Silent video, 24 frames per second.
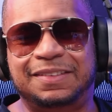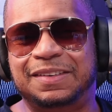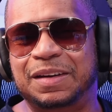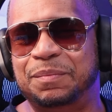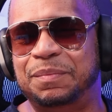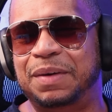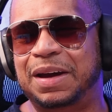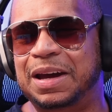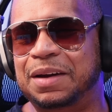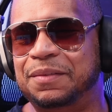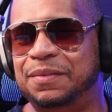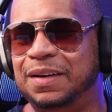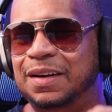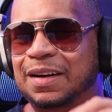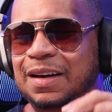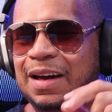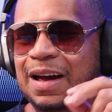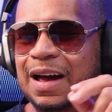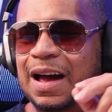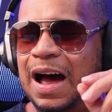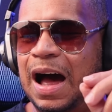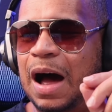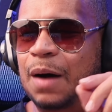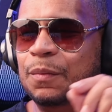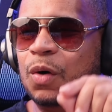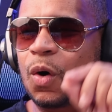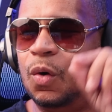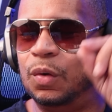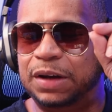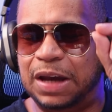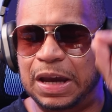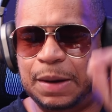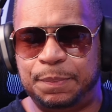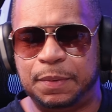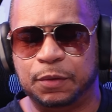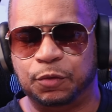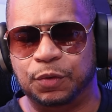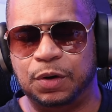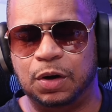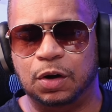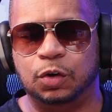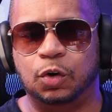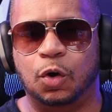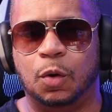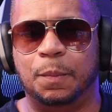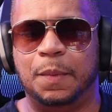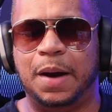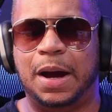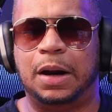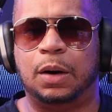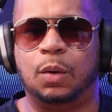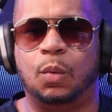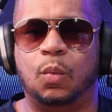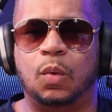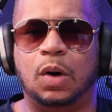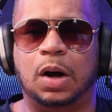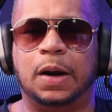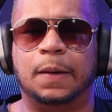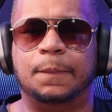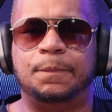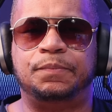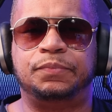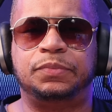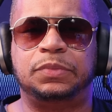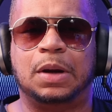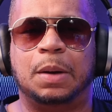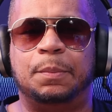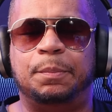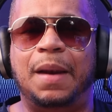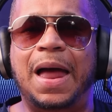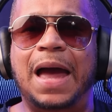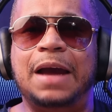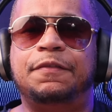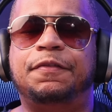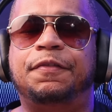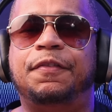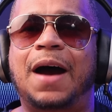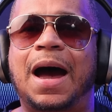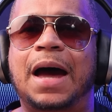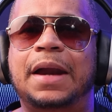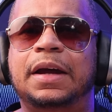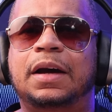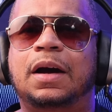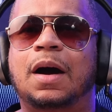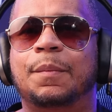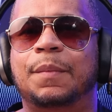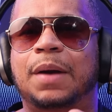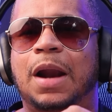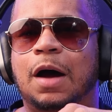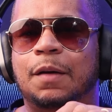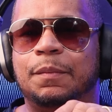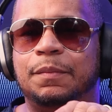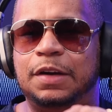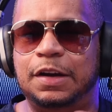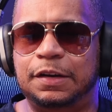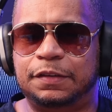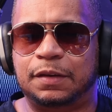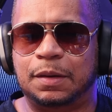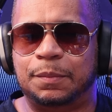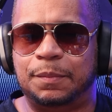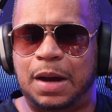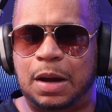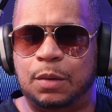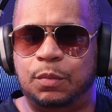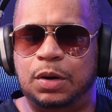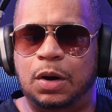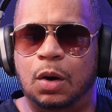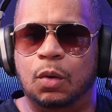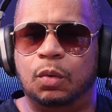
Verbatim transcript: Listen, baby, I'm gonna keep it real no matter what. Black Friday coming up. Listen, man,